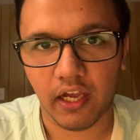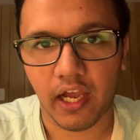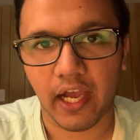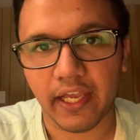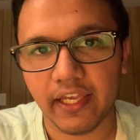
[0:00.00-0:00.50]

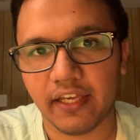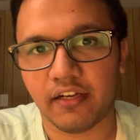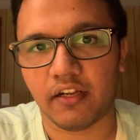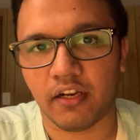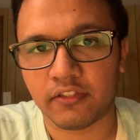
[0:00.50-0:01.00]
I
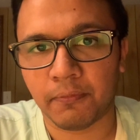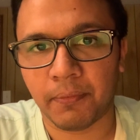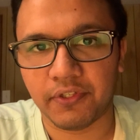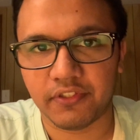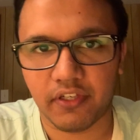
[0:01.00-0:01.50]
and another
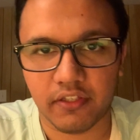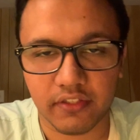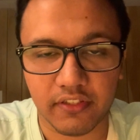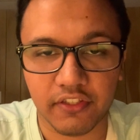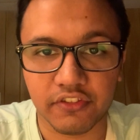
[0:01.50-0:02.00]
person
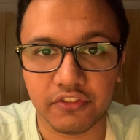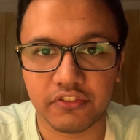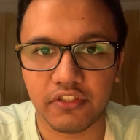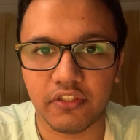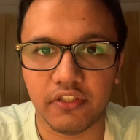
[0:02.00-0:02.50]
is a
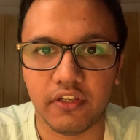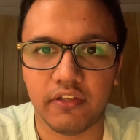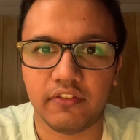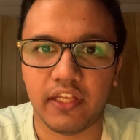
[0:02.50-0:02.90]
registered nurse,